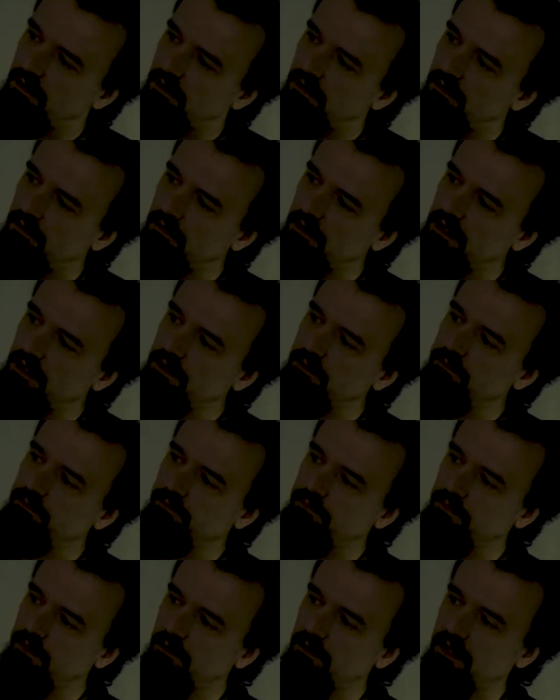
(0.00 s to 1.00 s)
Okay,
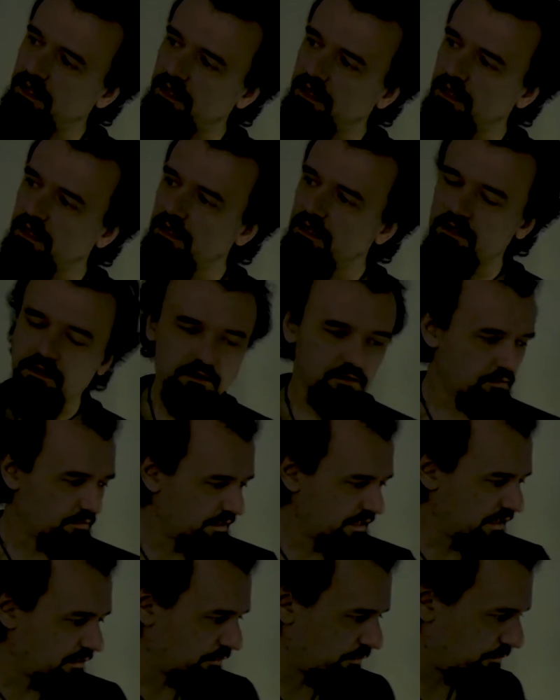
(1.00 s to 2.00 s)
all right. So
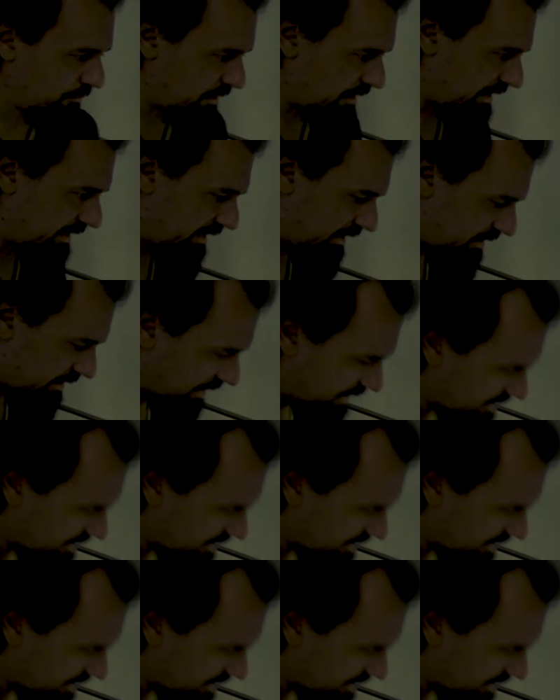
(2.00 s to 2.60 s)
now what I